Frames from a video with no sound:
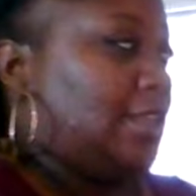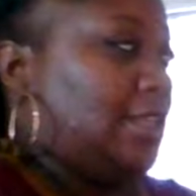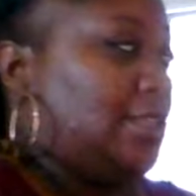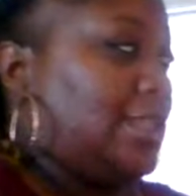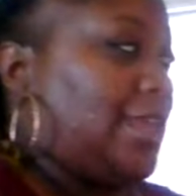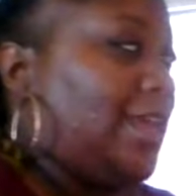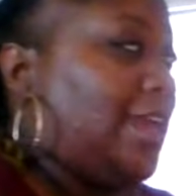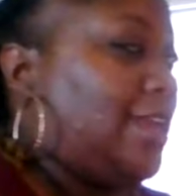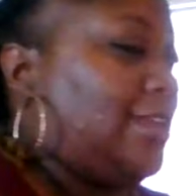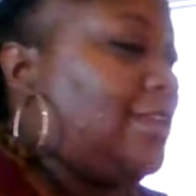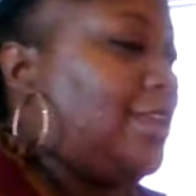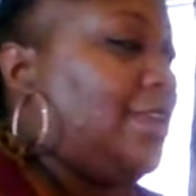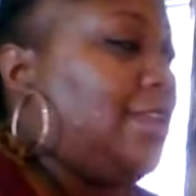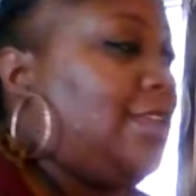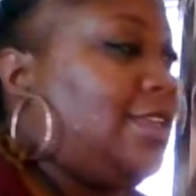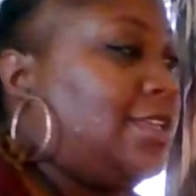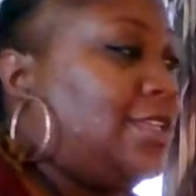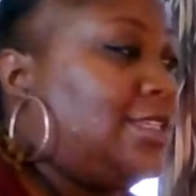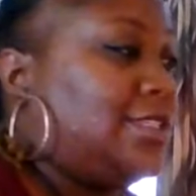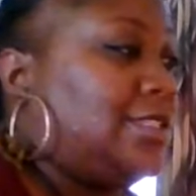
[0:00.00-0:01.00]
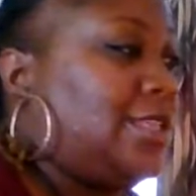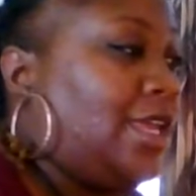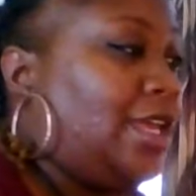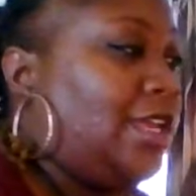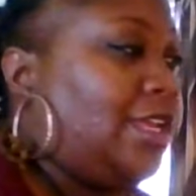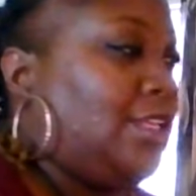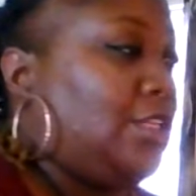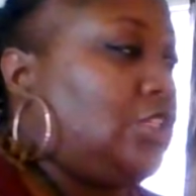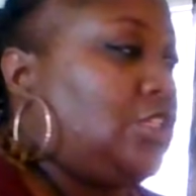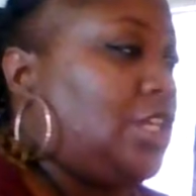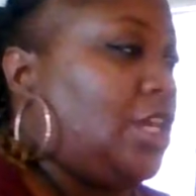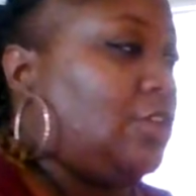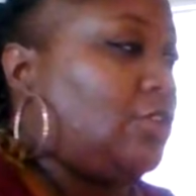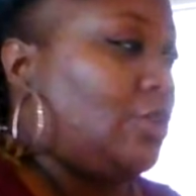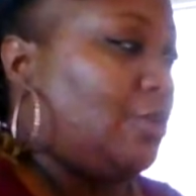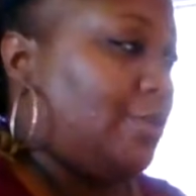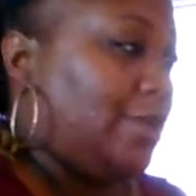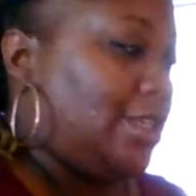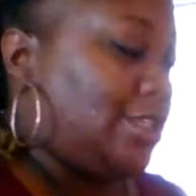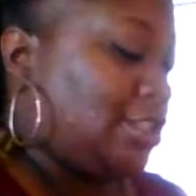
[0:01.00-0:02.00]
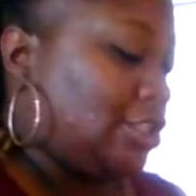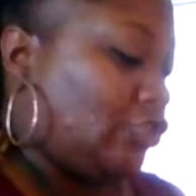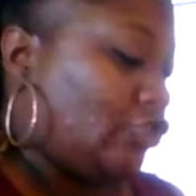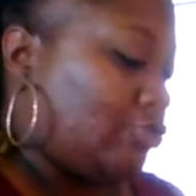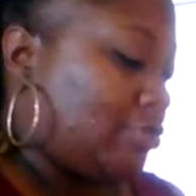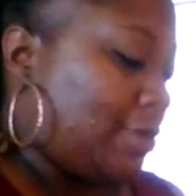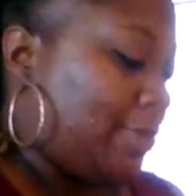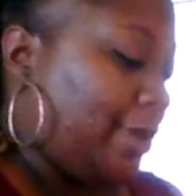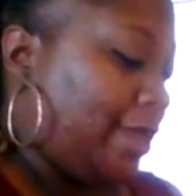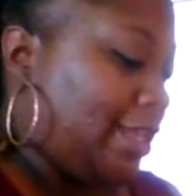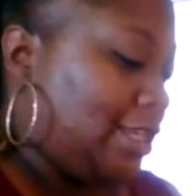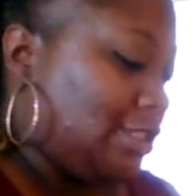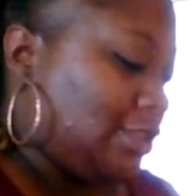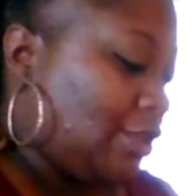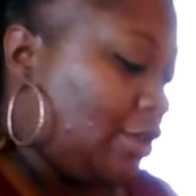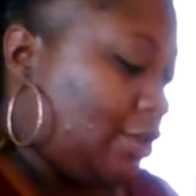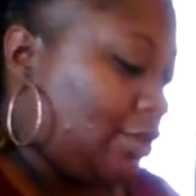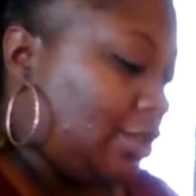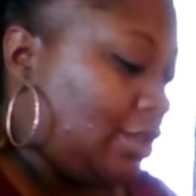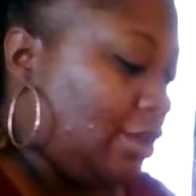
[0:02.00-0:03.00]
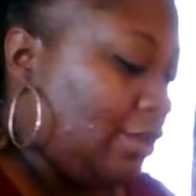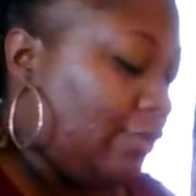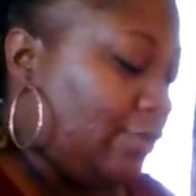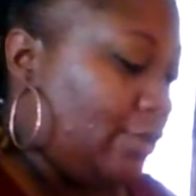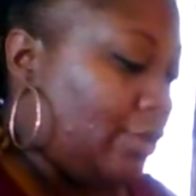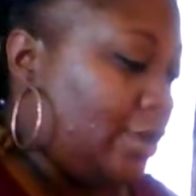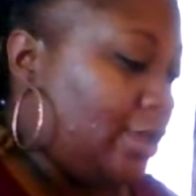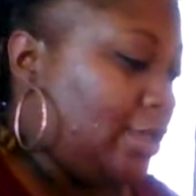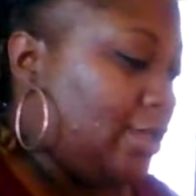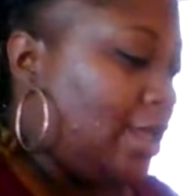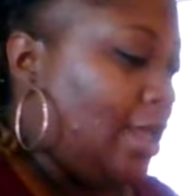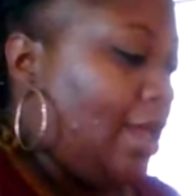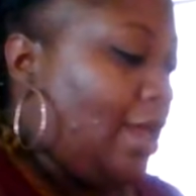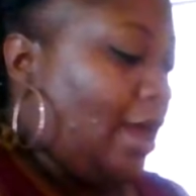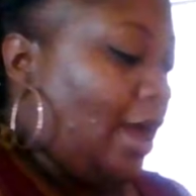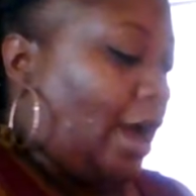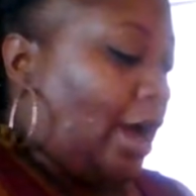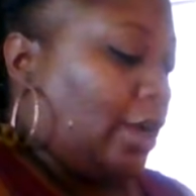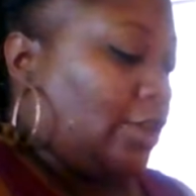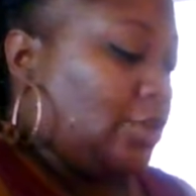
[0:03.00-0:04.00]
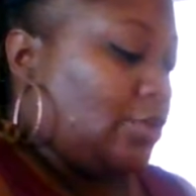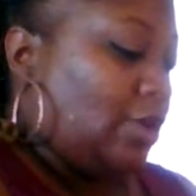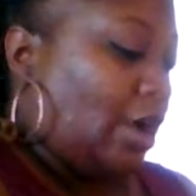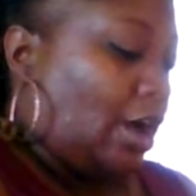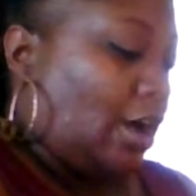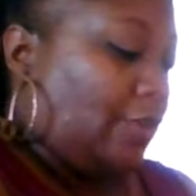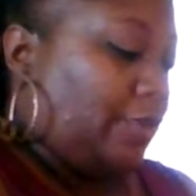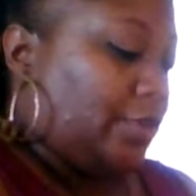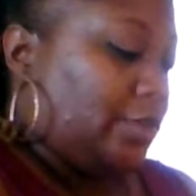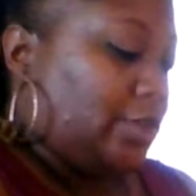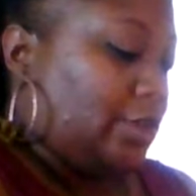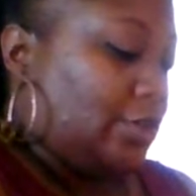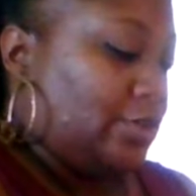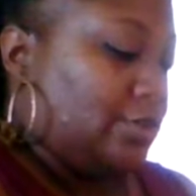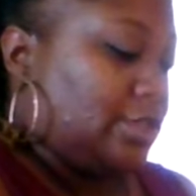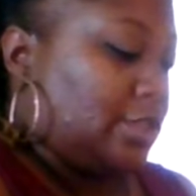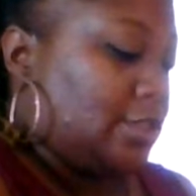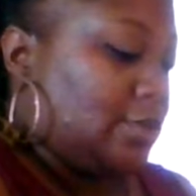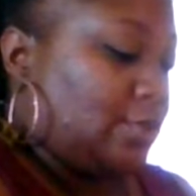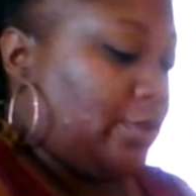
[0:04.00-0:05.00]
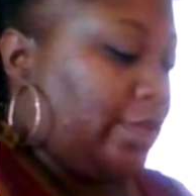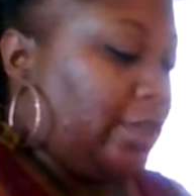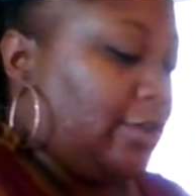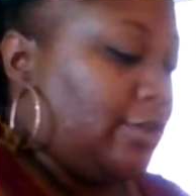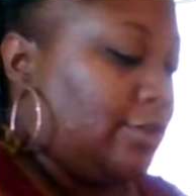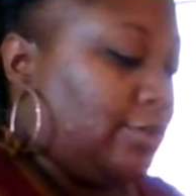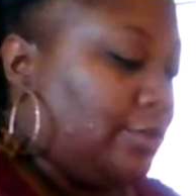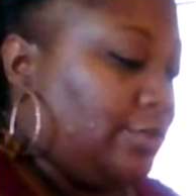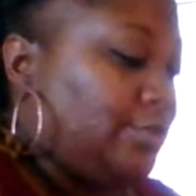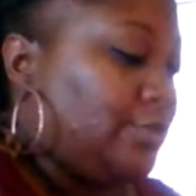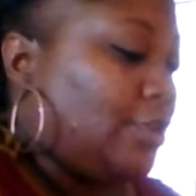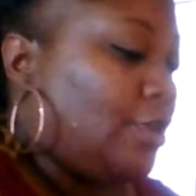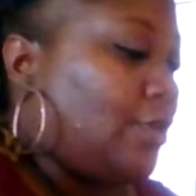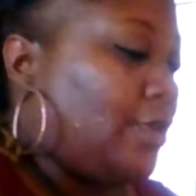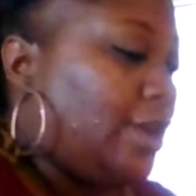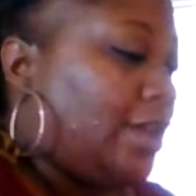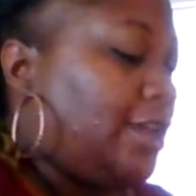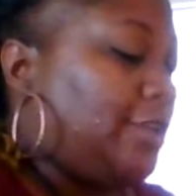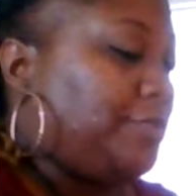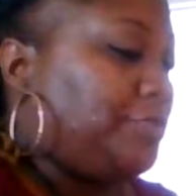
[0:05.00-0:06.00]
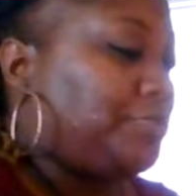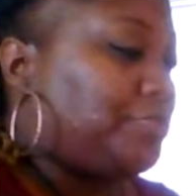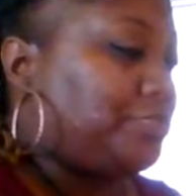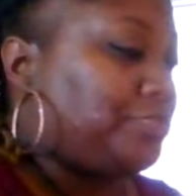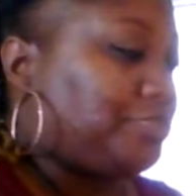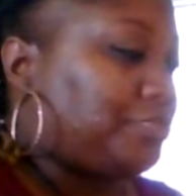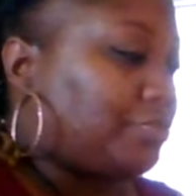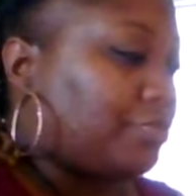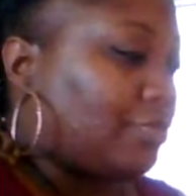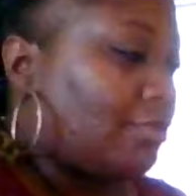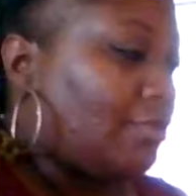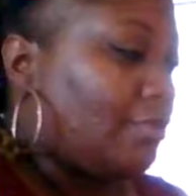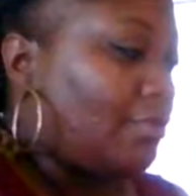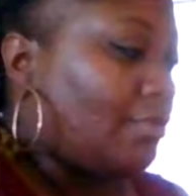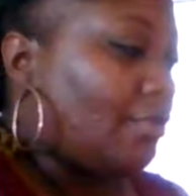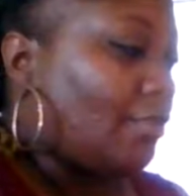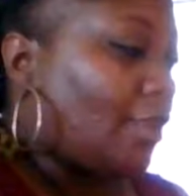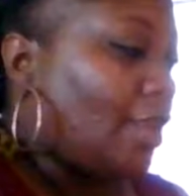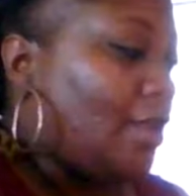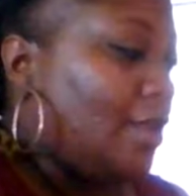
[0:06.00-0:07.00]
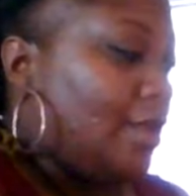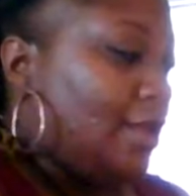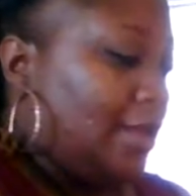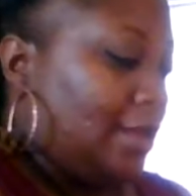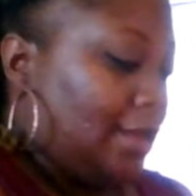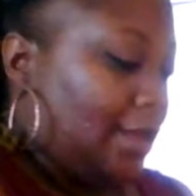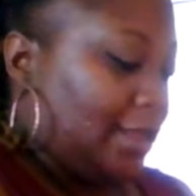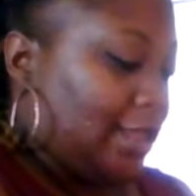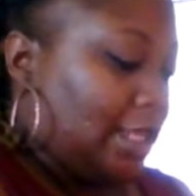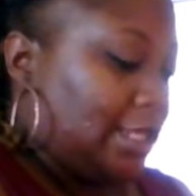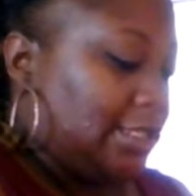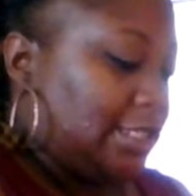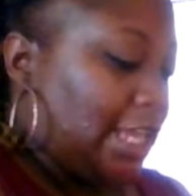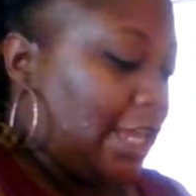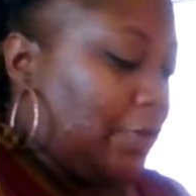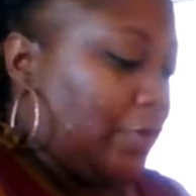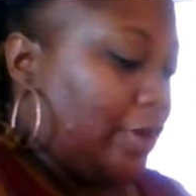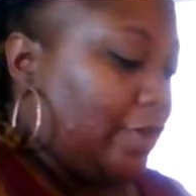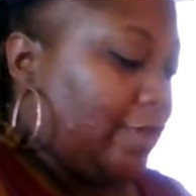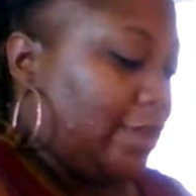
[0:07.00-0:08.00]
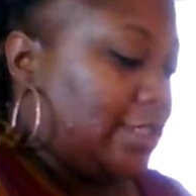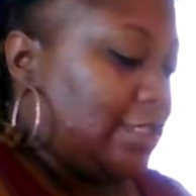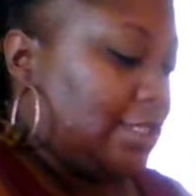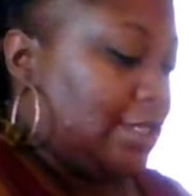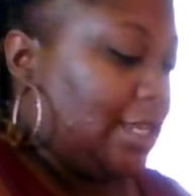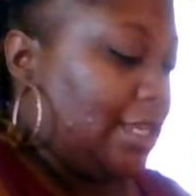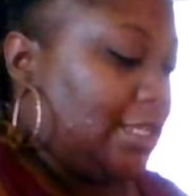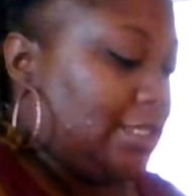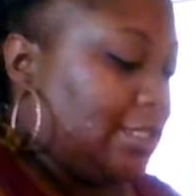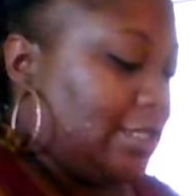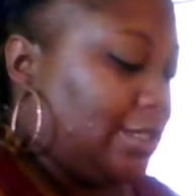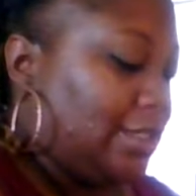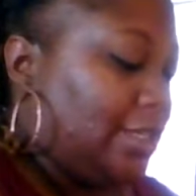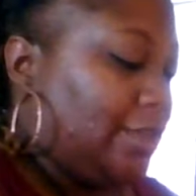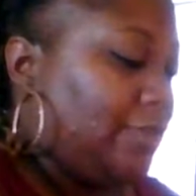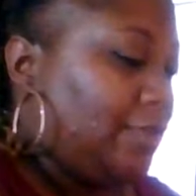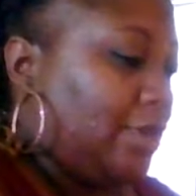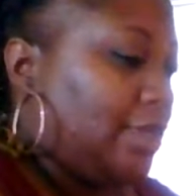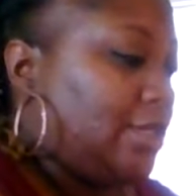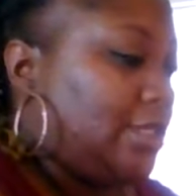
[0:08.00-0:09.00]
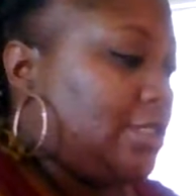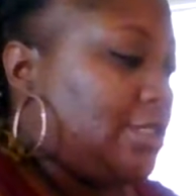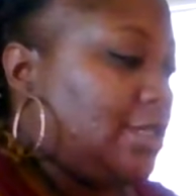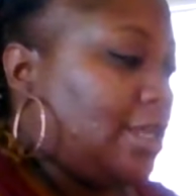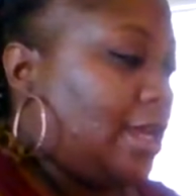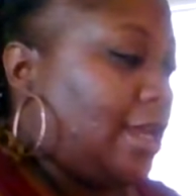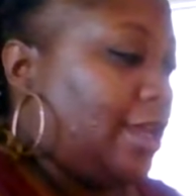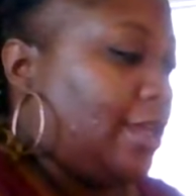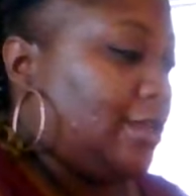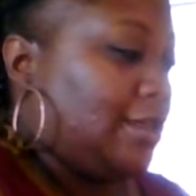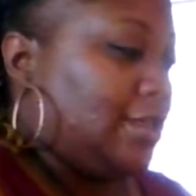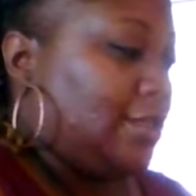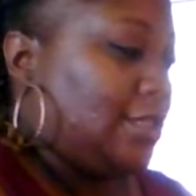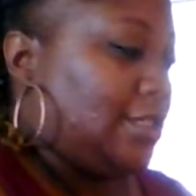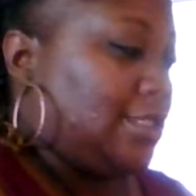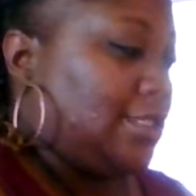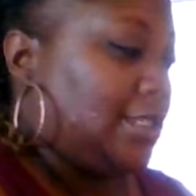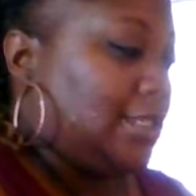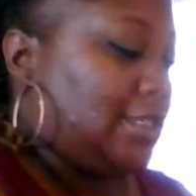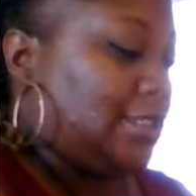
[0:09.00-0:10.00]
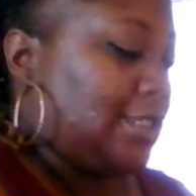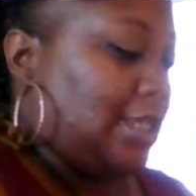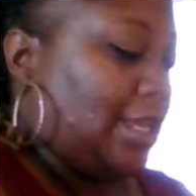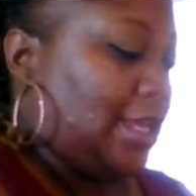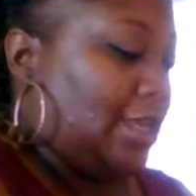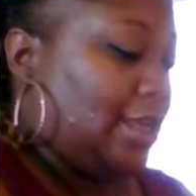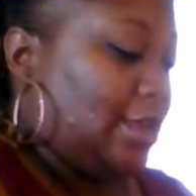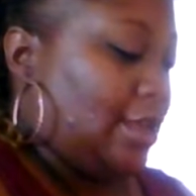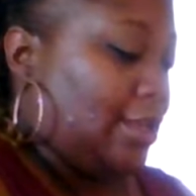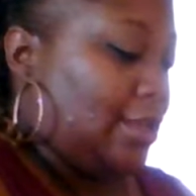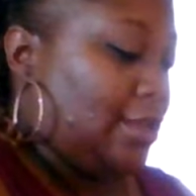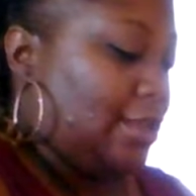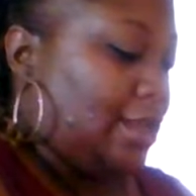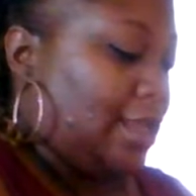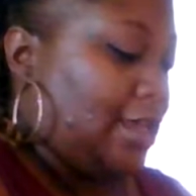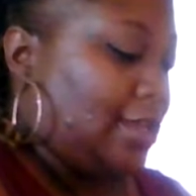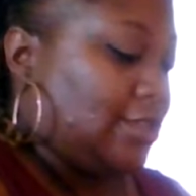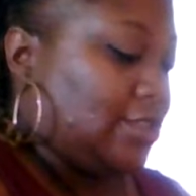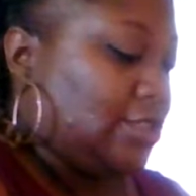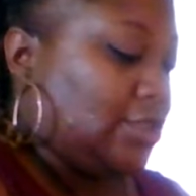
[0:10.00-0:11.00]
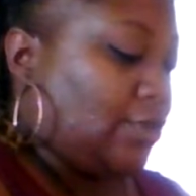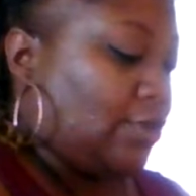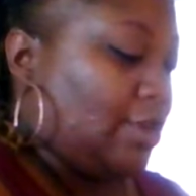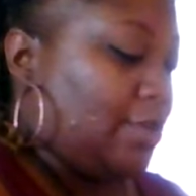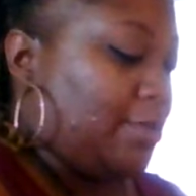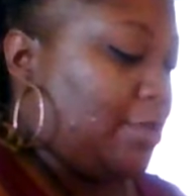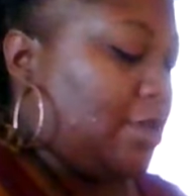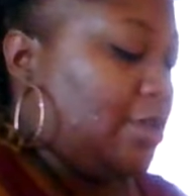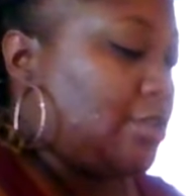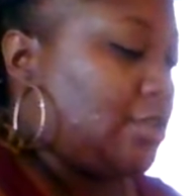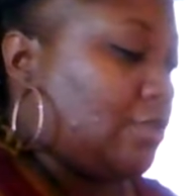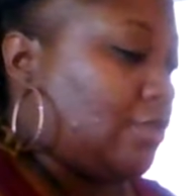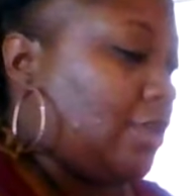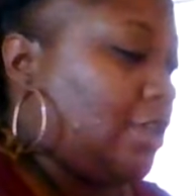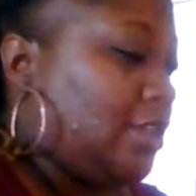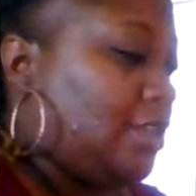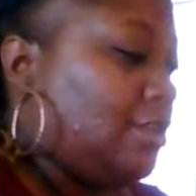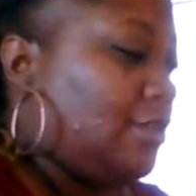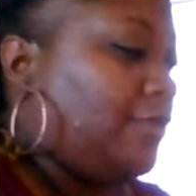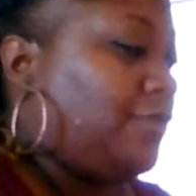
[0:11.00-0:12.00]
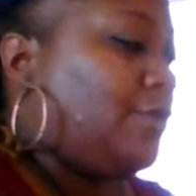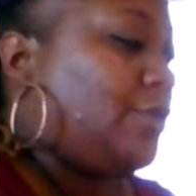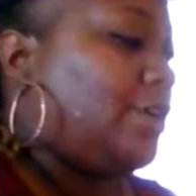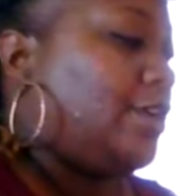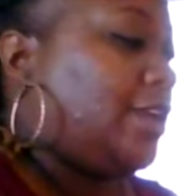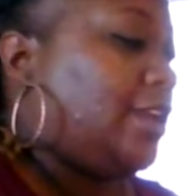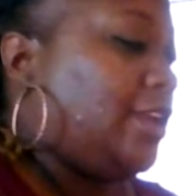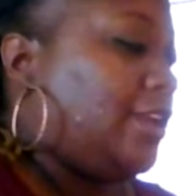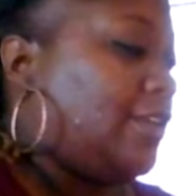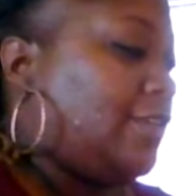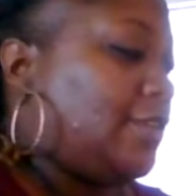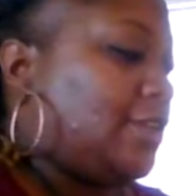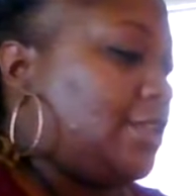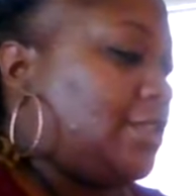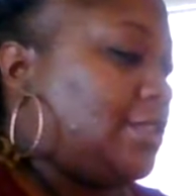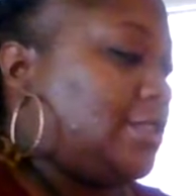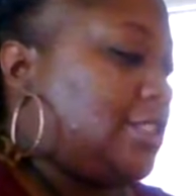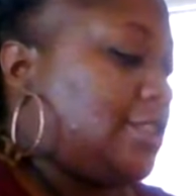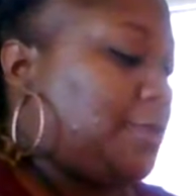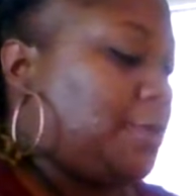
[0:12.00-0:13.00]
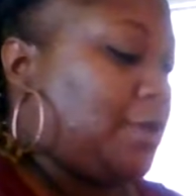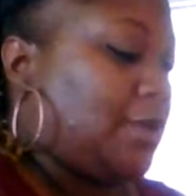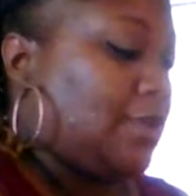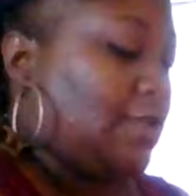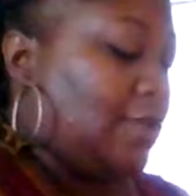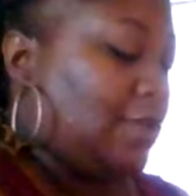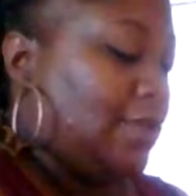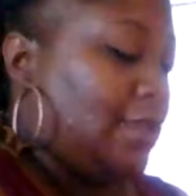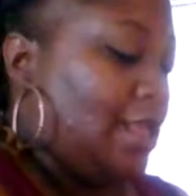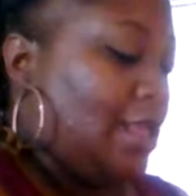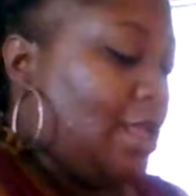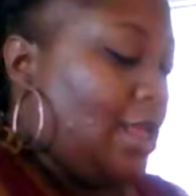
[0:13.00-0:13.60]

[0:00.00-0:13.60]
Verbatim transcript: in that, that is a channel message from a passed on loved one. I do offer those as well, okay? Again, take what resonates and leave what does not. This is a next three months reading for Aries spirit.